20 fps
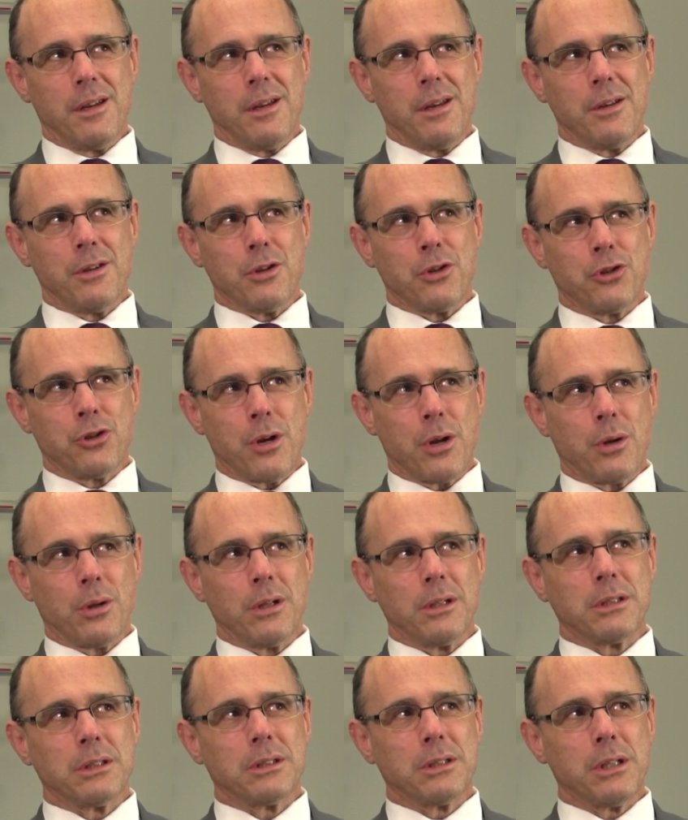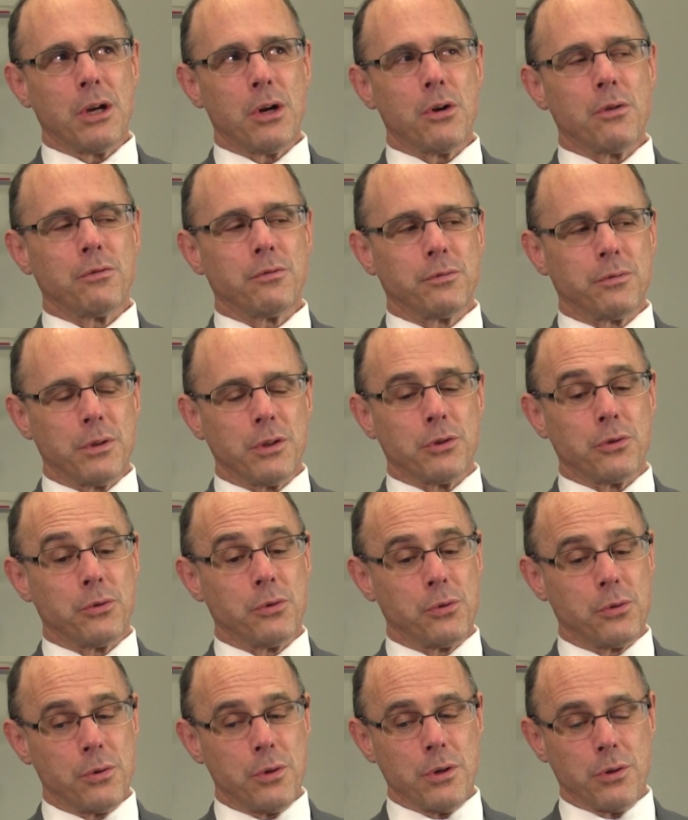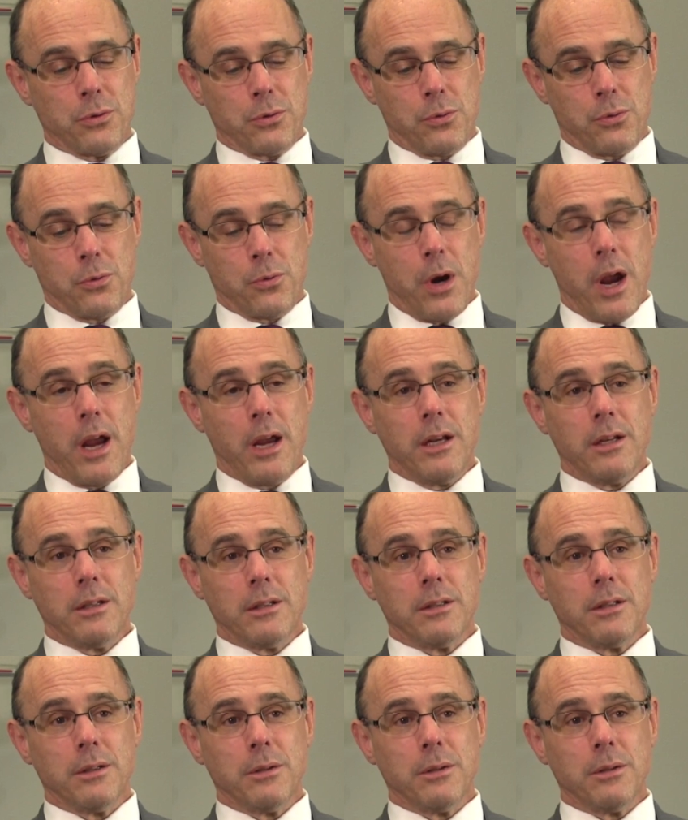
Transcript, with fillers: The shuttle itself is is great.